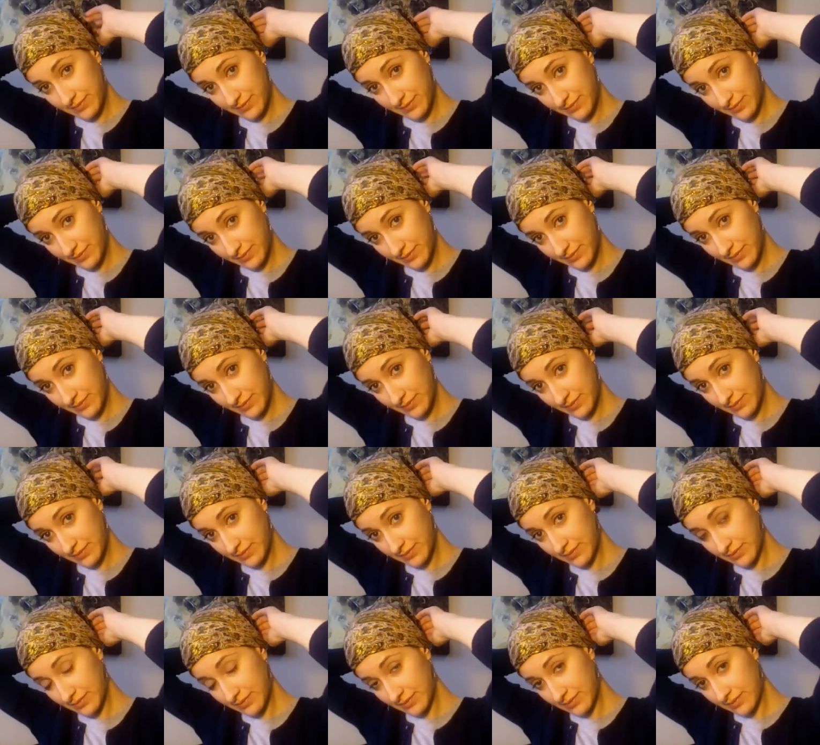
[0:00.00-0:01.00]

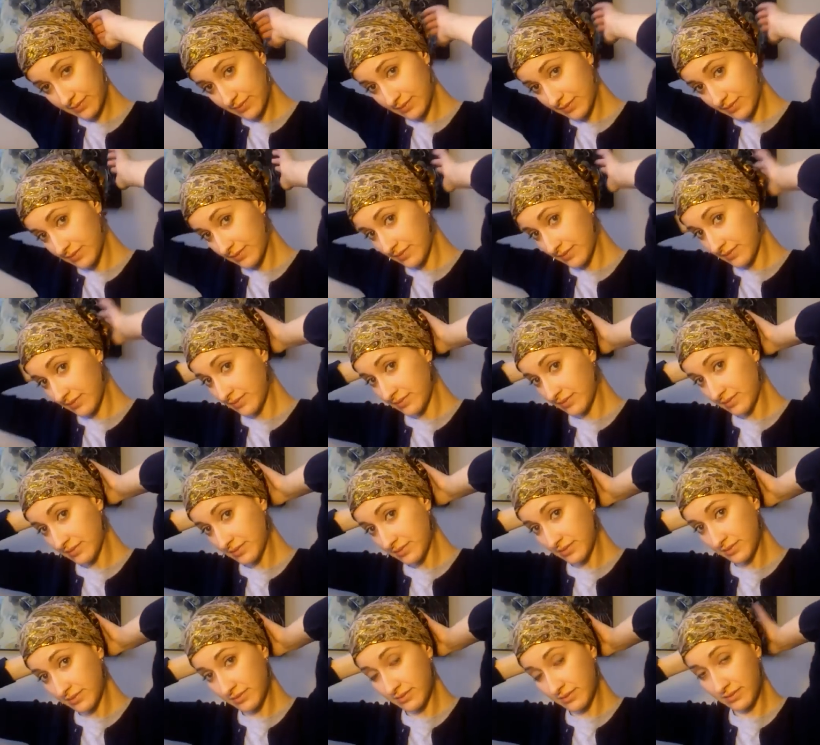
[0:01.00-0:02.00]

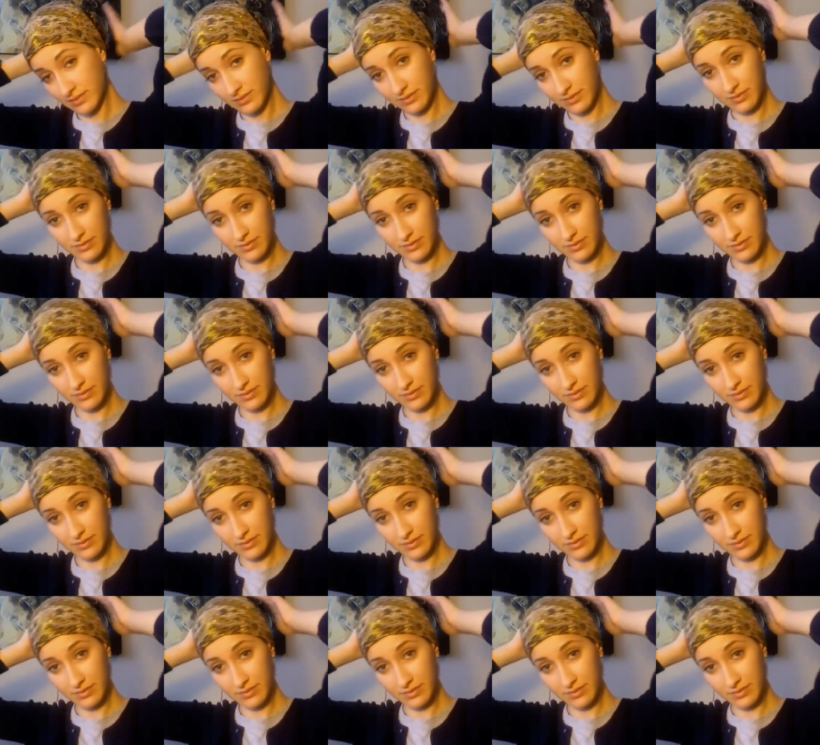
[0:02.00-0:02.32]
No one is speaking in this clip.